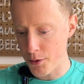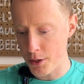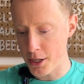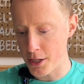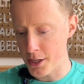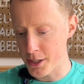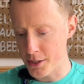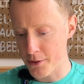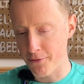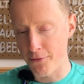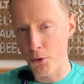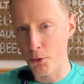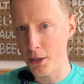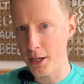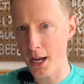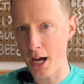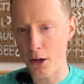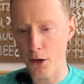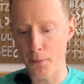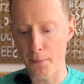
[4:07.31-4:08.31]
It is a
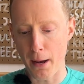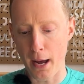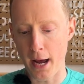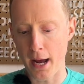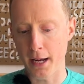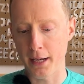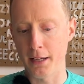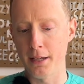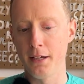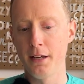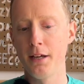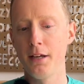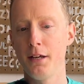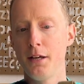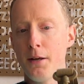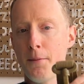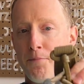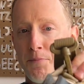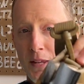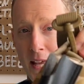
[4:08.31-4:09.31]
$40 bag.
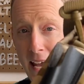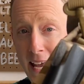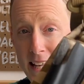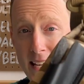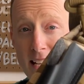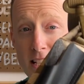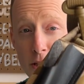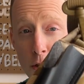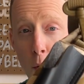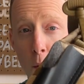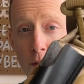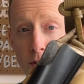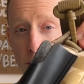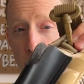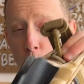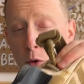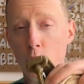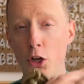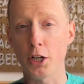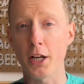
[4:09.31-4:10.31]
It is going to
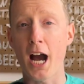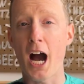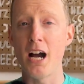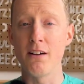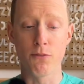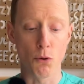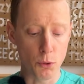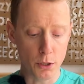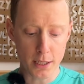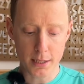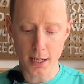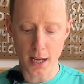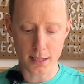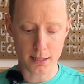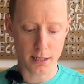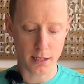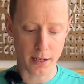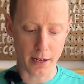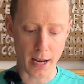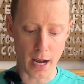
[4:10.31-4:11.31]
work. I've already
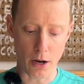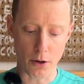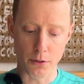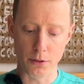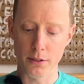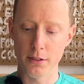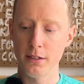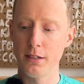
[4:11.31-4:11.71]
tested it out.